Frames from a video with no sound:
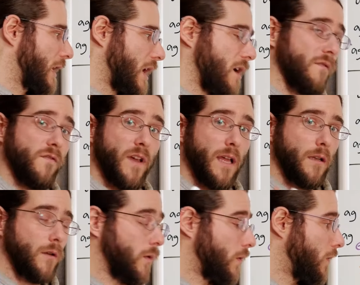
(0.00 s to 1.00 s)

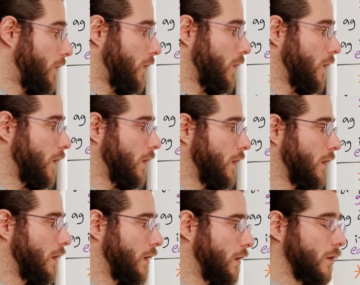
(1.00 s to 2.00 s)
Avel u
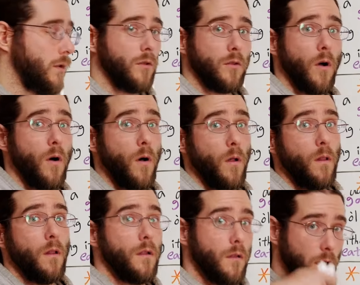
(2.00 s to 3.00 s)
dol
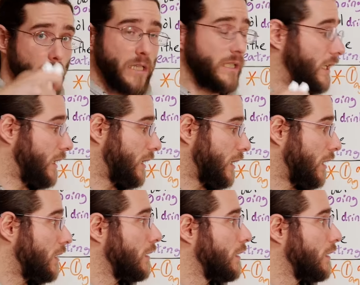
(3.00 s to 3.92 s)
a yicha